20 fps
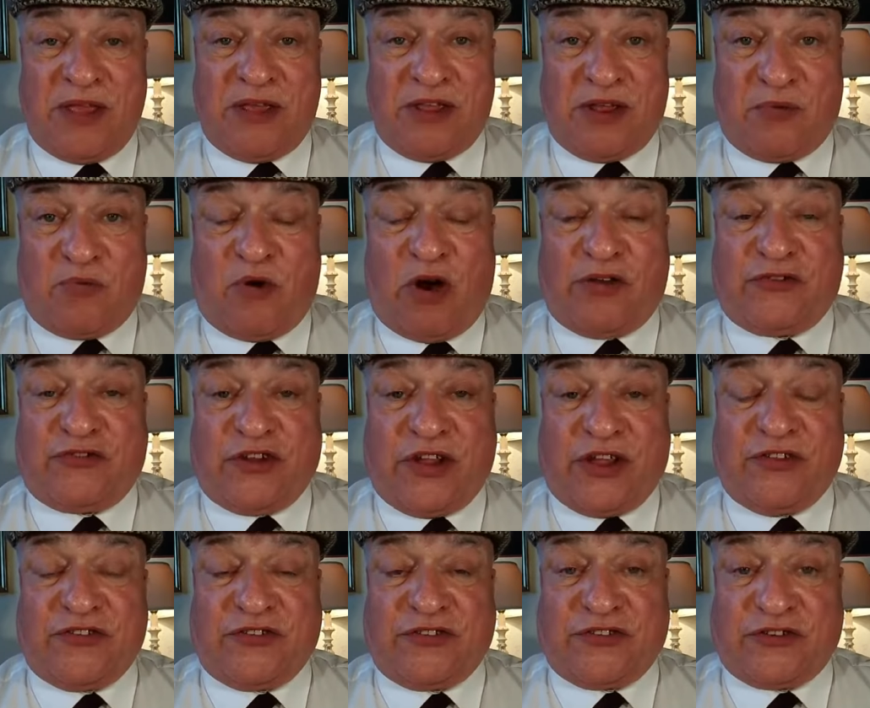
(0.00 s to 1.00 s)
You're
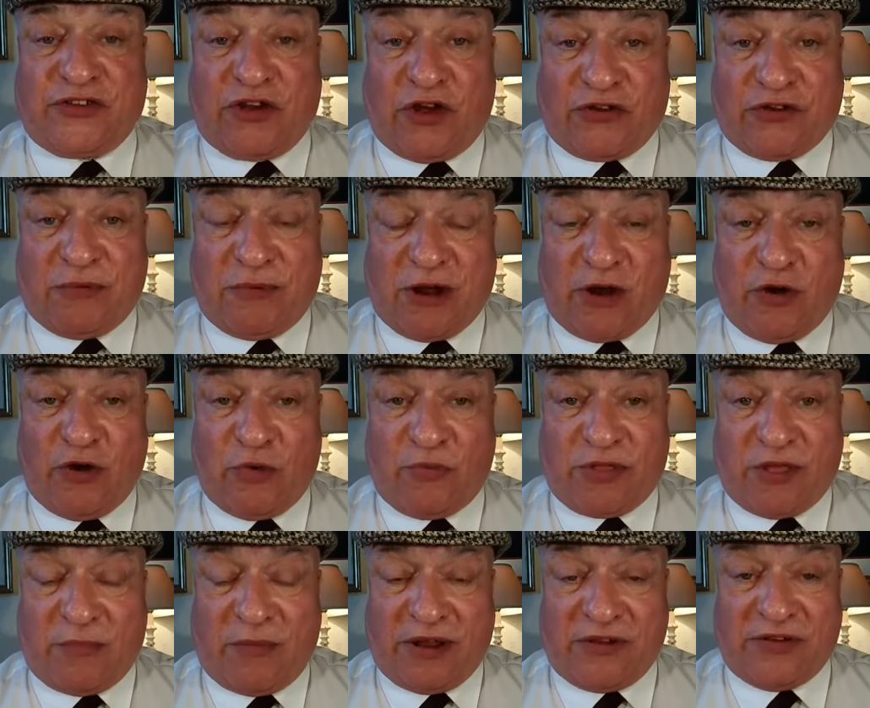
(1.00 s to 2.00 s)
watching Scottie McClue
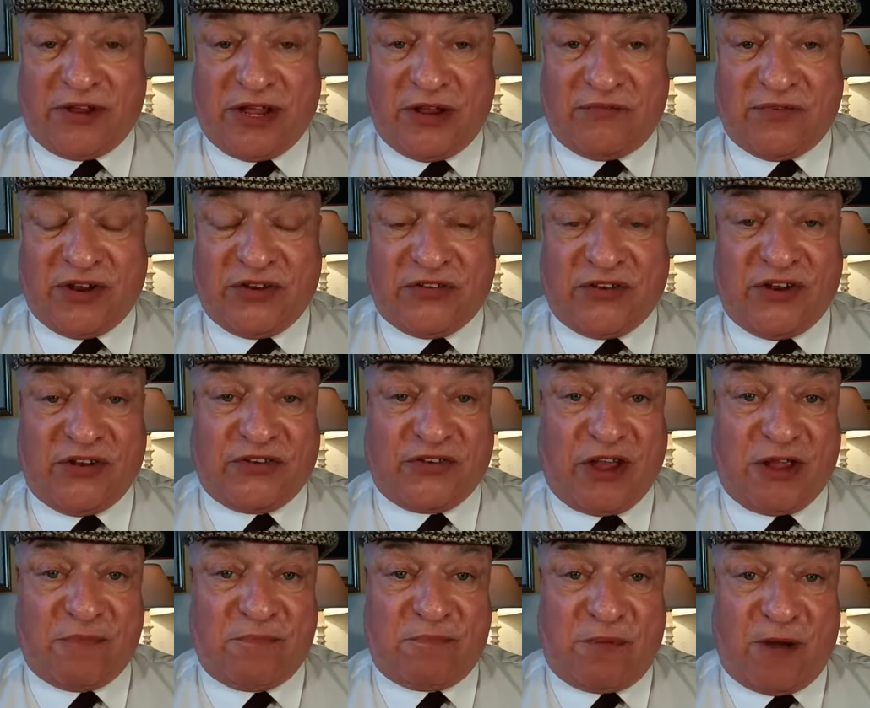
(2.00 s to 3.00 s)
with a Monday evening tea
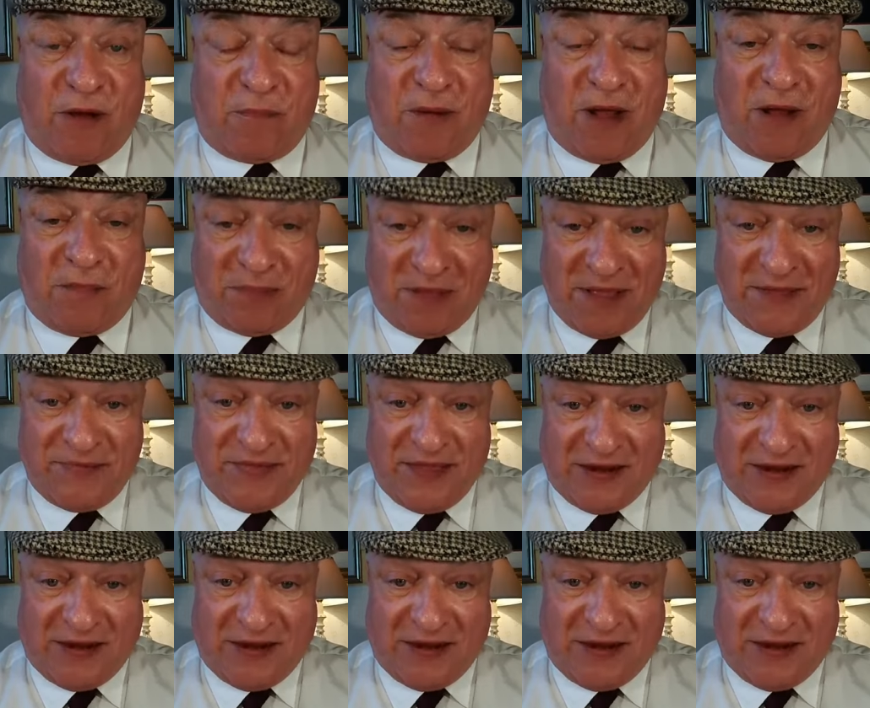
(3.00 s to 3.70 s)
time pop-up